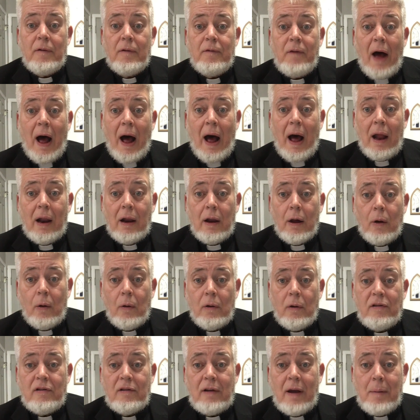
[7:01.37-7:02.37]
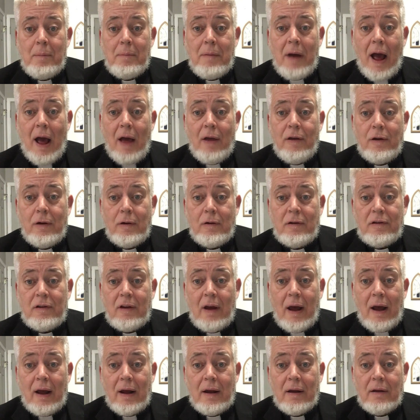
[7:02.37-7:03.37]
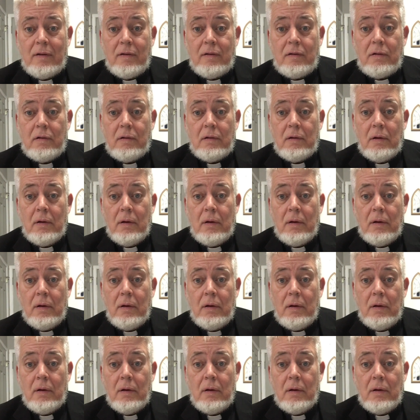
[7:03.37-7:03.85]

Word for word: followed, St. Matthew says,